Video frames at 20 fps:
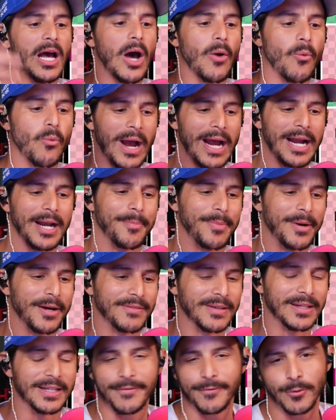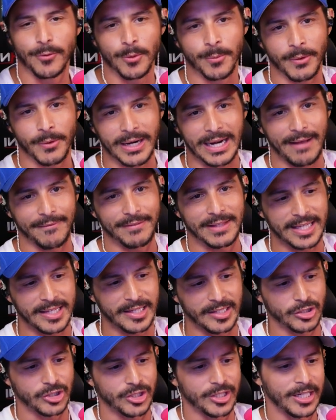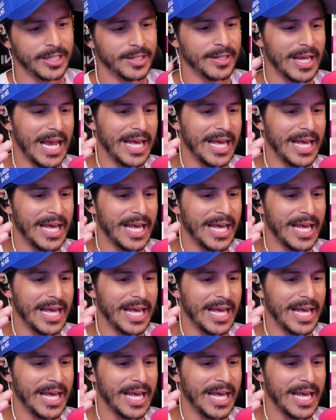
Right above the living room, we're going to have the kitchen.